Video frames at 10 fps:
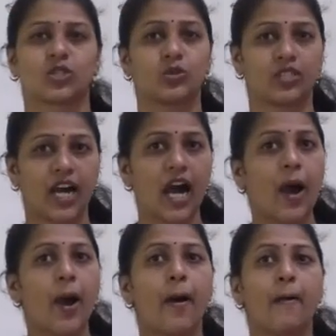through the
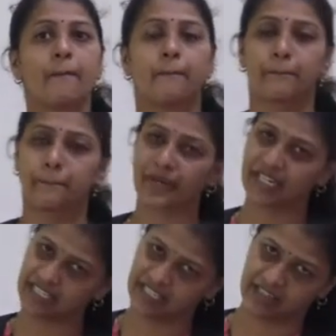
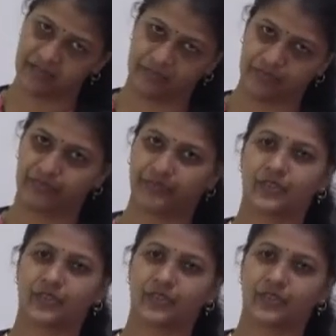prism?